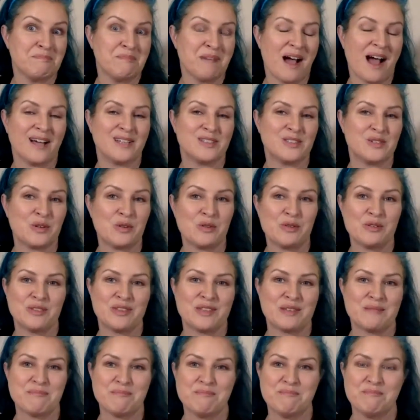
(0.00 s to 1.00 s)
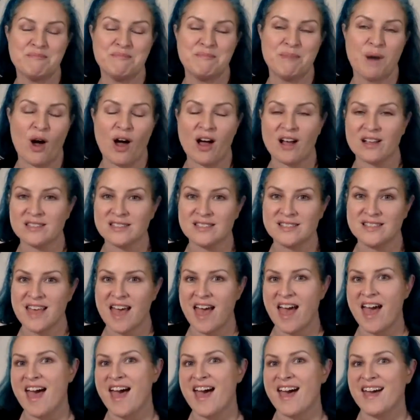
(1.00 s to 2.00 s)
I told the boss
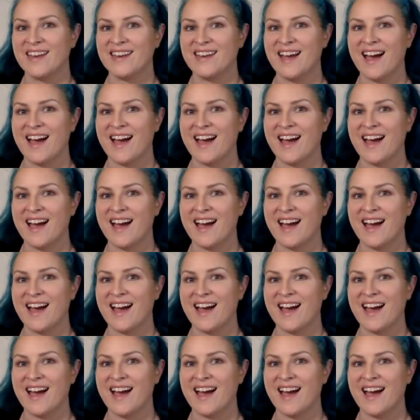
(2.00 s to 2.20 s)
that